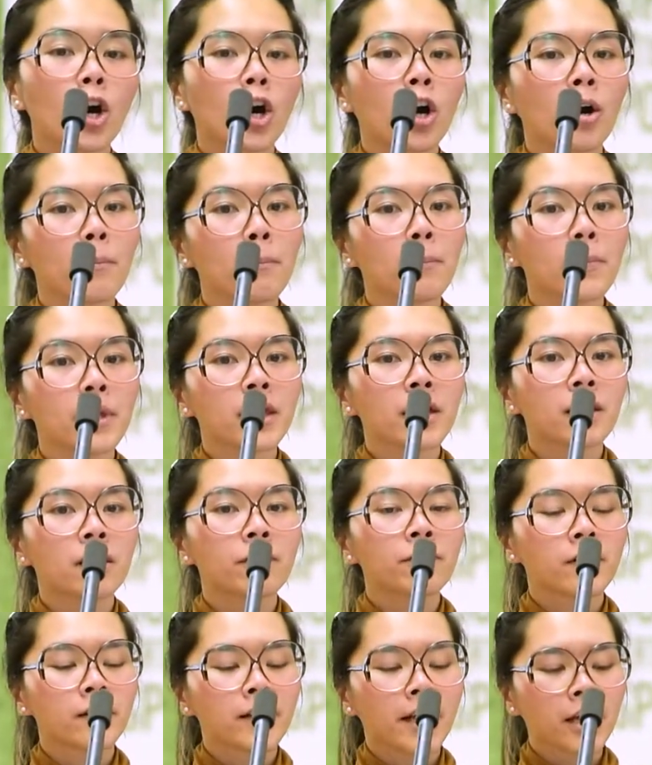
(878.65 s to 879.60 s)
or
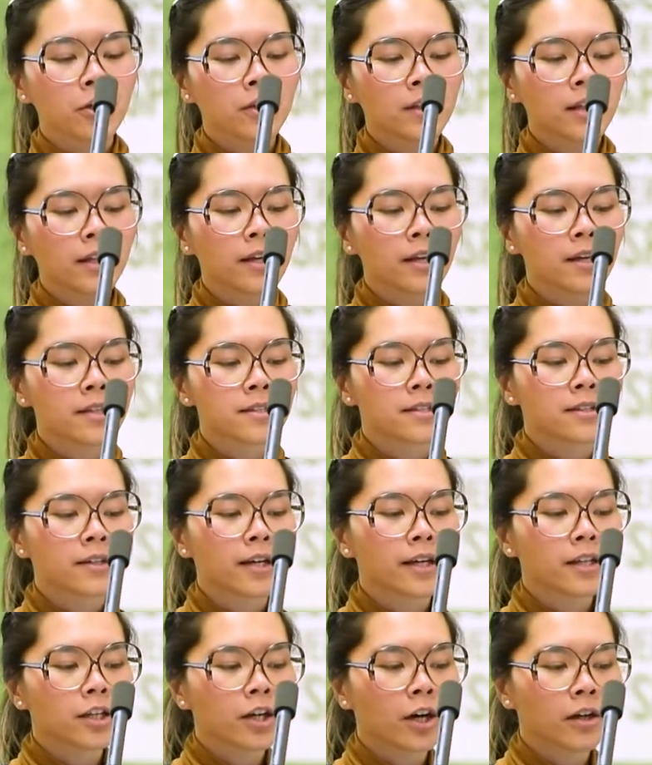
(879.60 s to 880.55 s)
mere vernacular
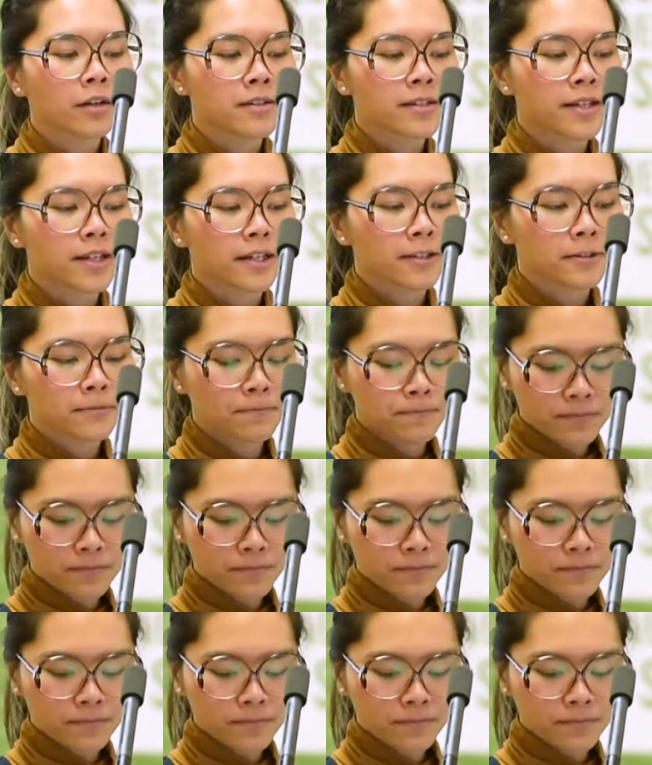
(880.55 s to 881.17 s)
internet content.